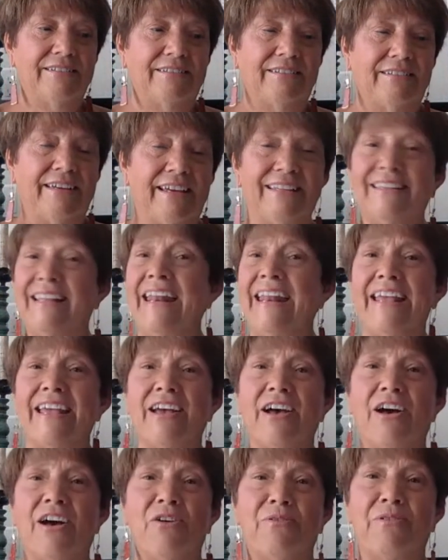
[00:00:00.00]
And letting
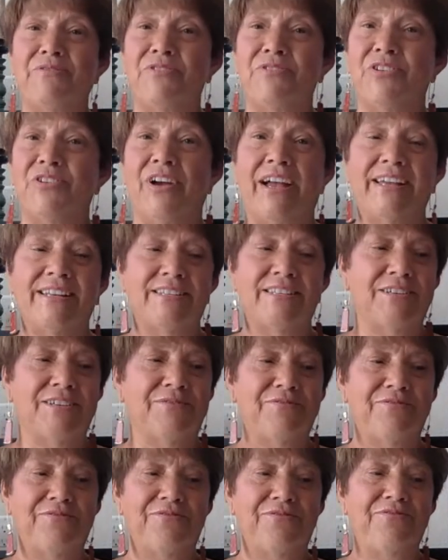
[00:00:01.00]
go of trying to
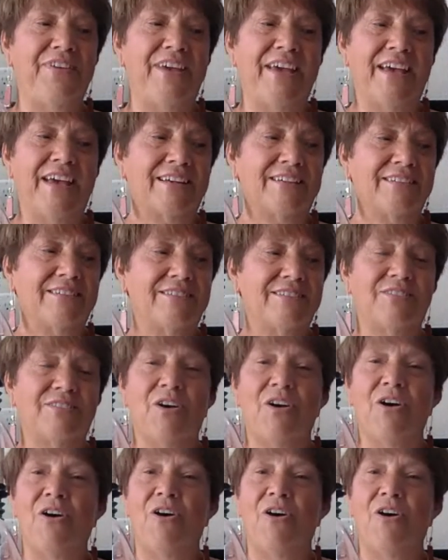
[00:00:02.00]
fix